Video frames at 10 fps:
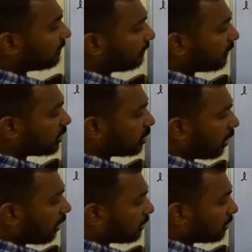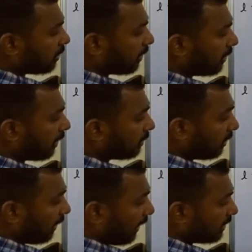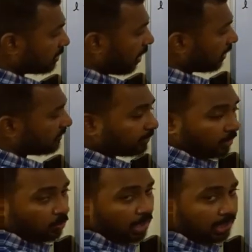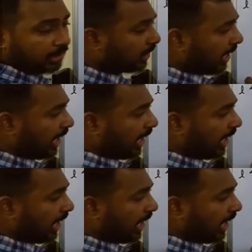from the charge, it starts from the wire